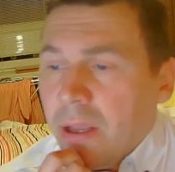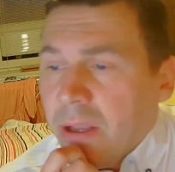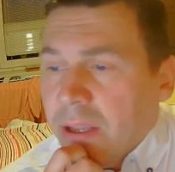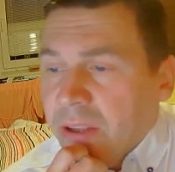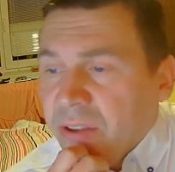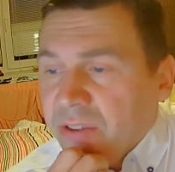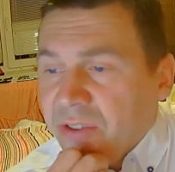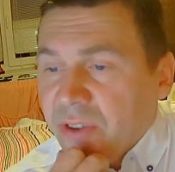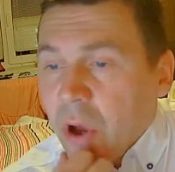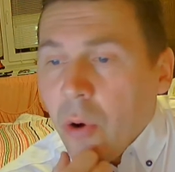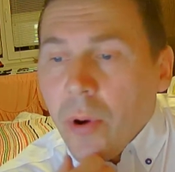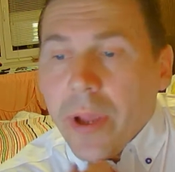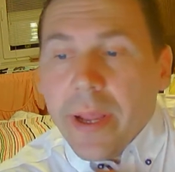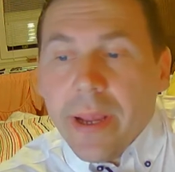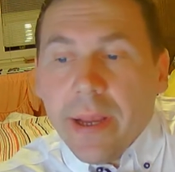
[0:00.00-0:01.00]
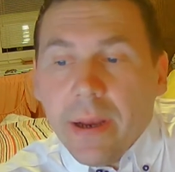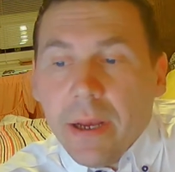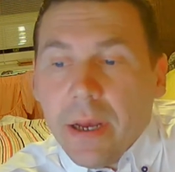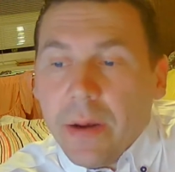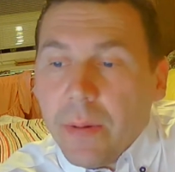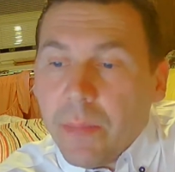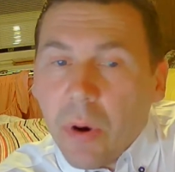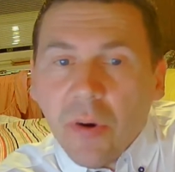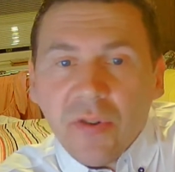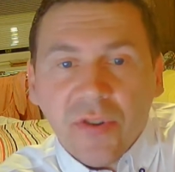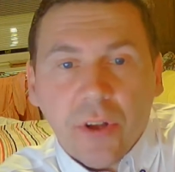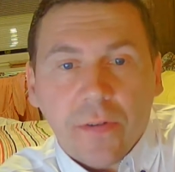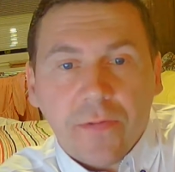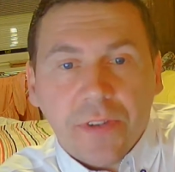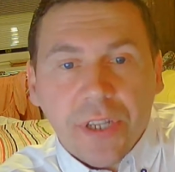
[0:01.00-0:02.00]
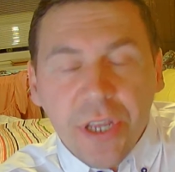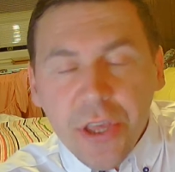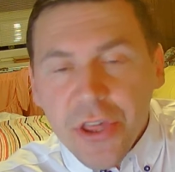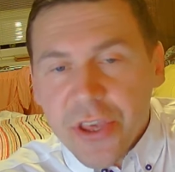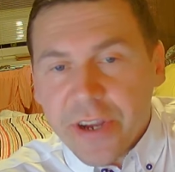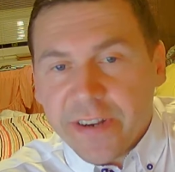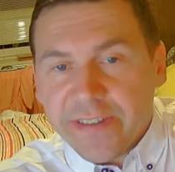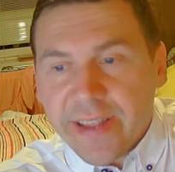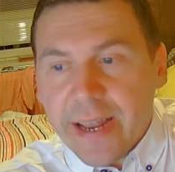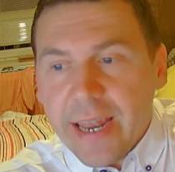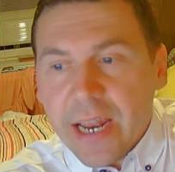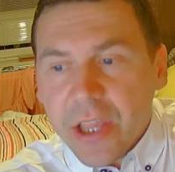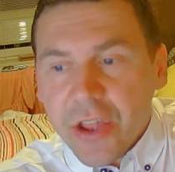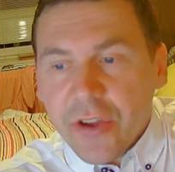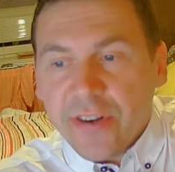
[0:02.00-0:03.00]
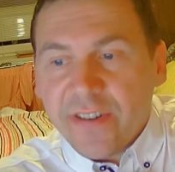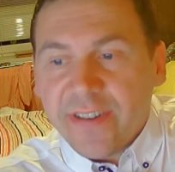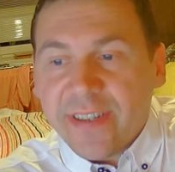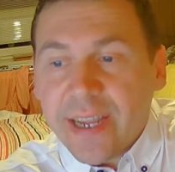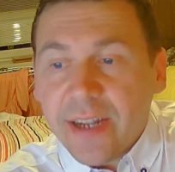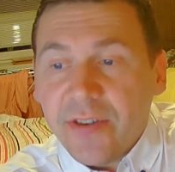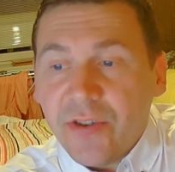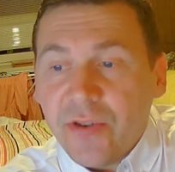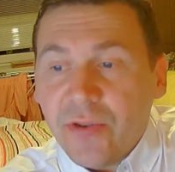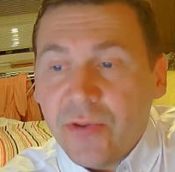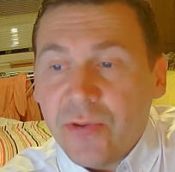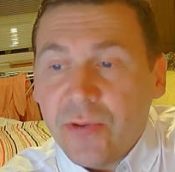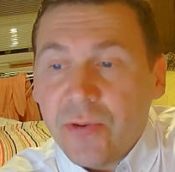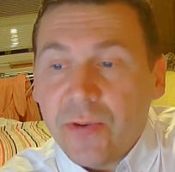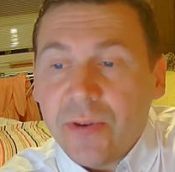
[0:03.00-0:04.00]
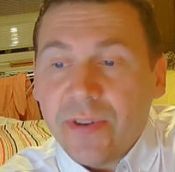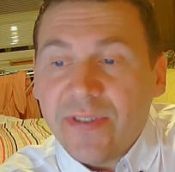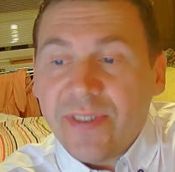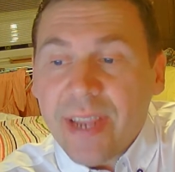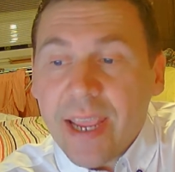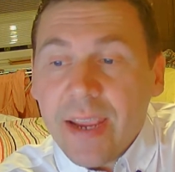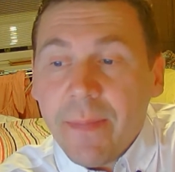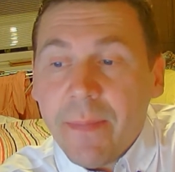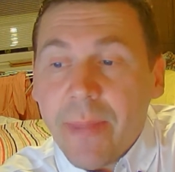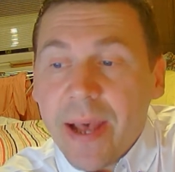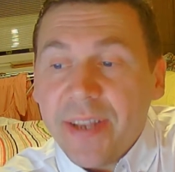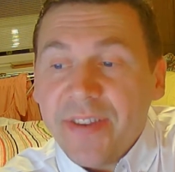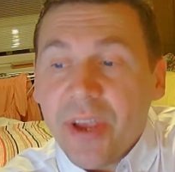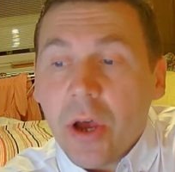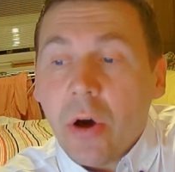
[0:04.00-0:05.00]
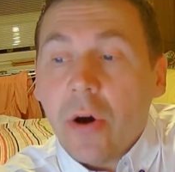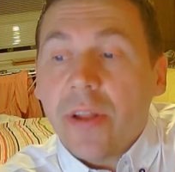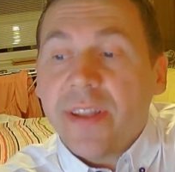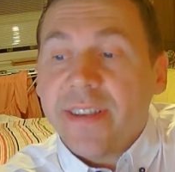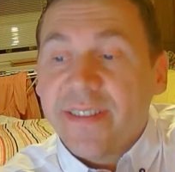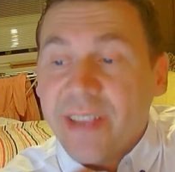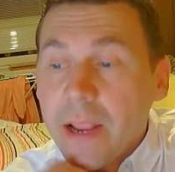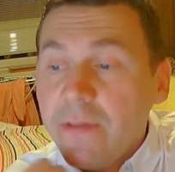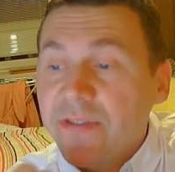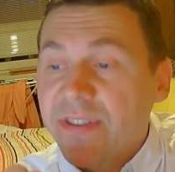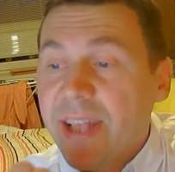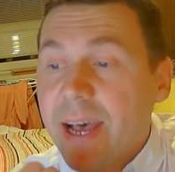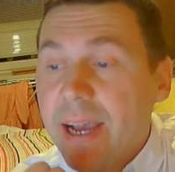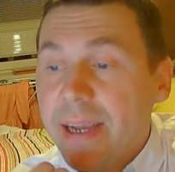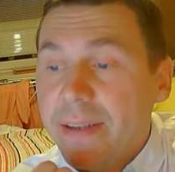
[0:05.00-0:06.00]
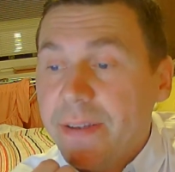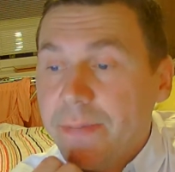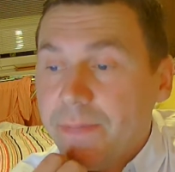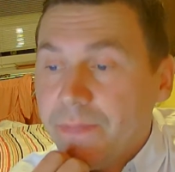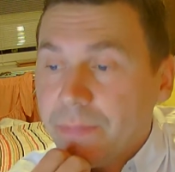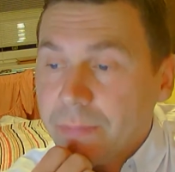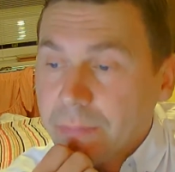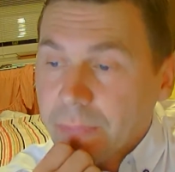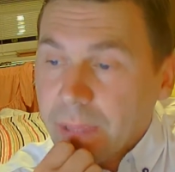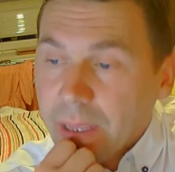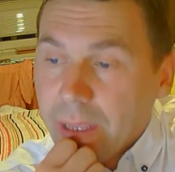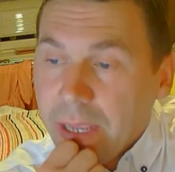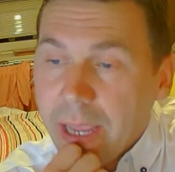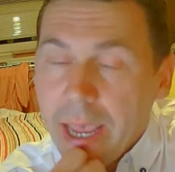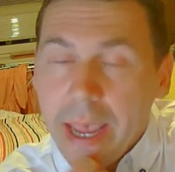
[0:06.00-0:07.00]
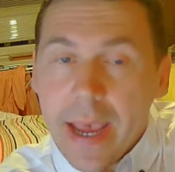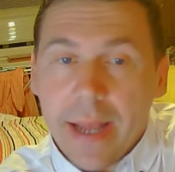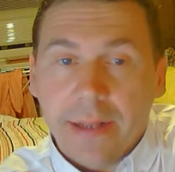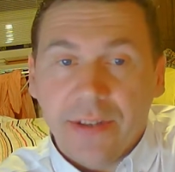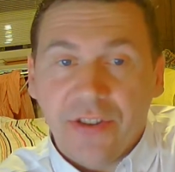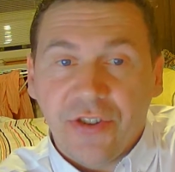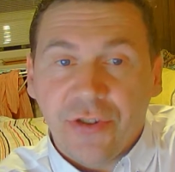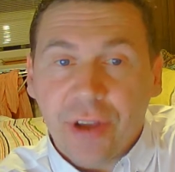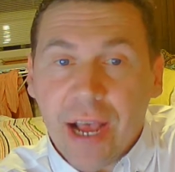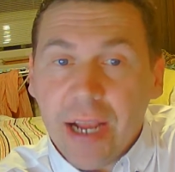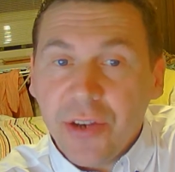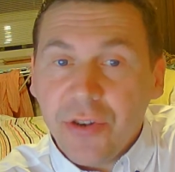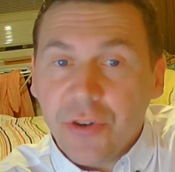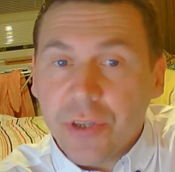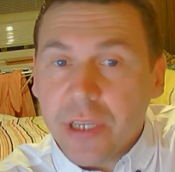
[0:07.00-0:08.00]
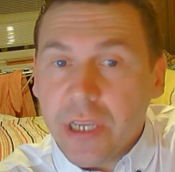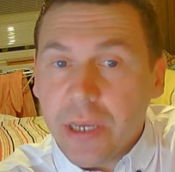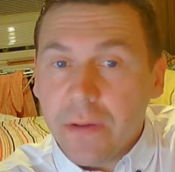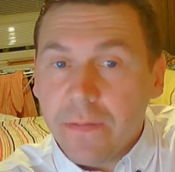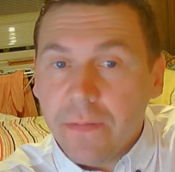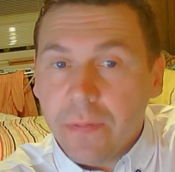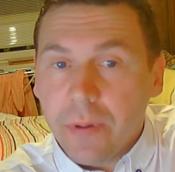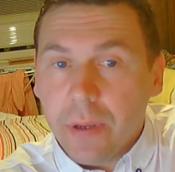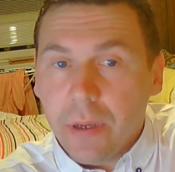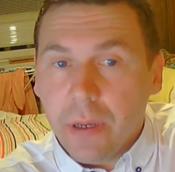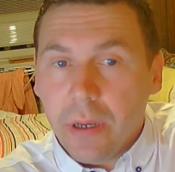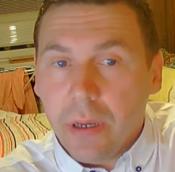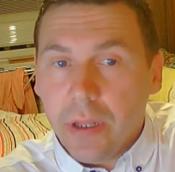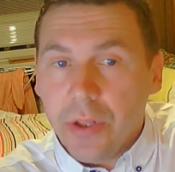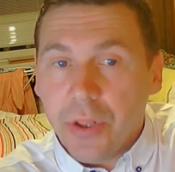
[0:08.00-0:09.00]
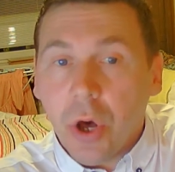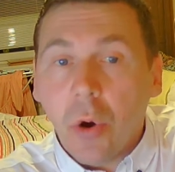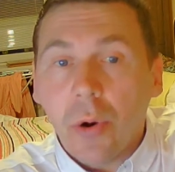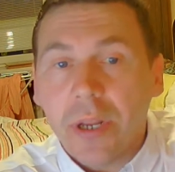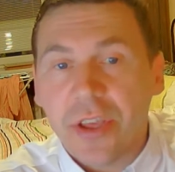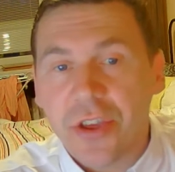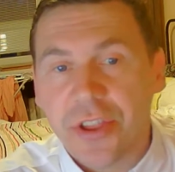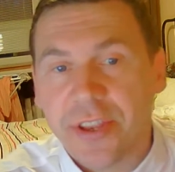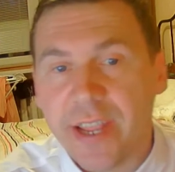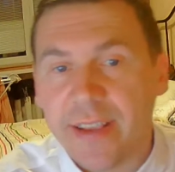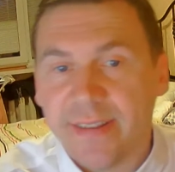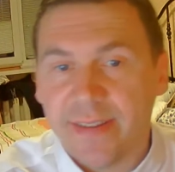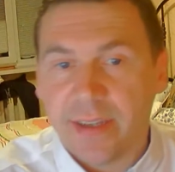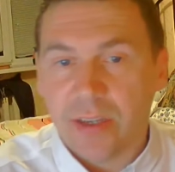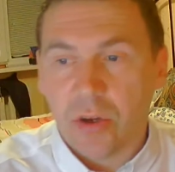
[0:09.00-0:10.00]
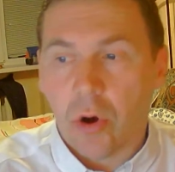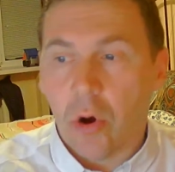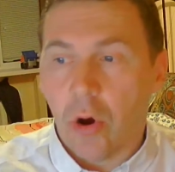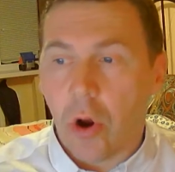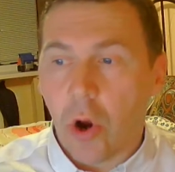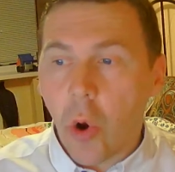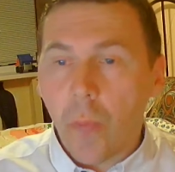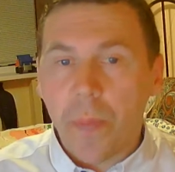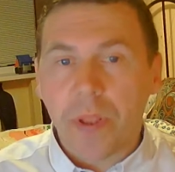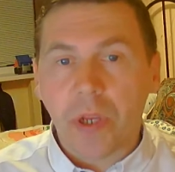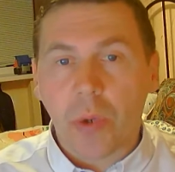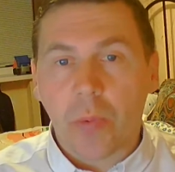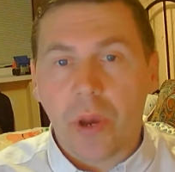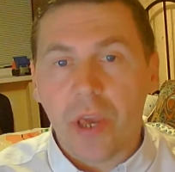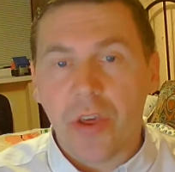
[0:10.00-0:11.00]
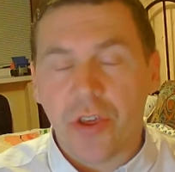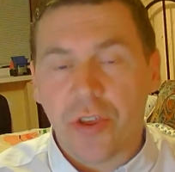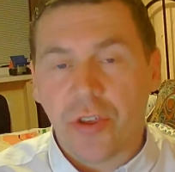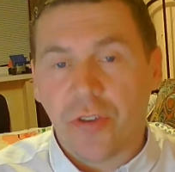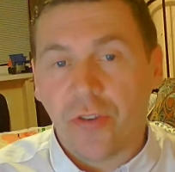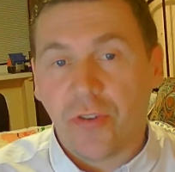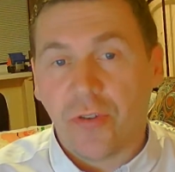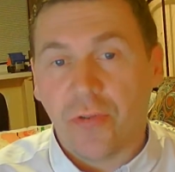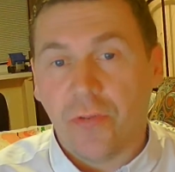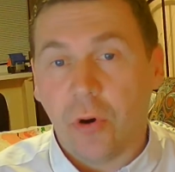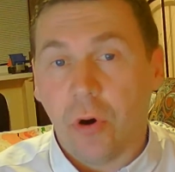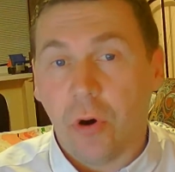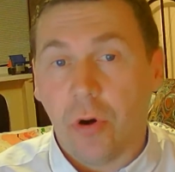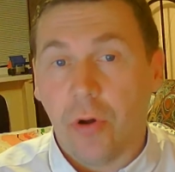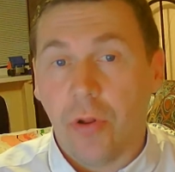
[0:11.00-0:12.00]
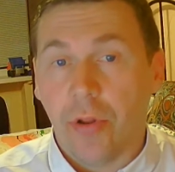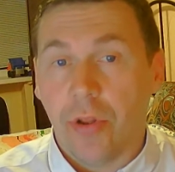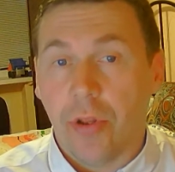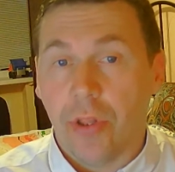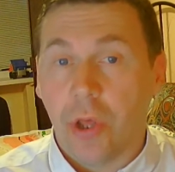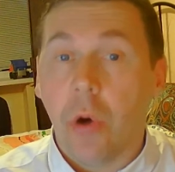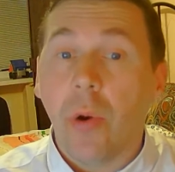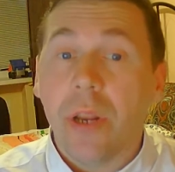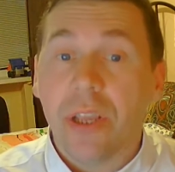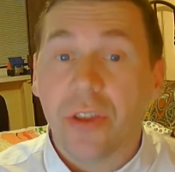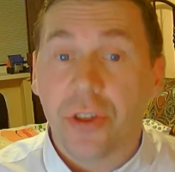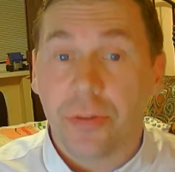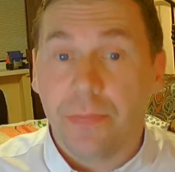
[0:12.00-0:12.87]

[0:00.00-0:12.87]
So most of teachers and lecturers tend to stay better on the safe side and try to give knowledge testing or open questions for knowledge,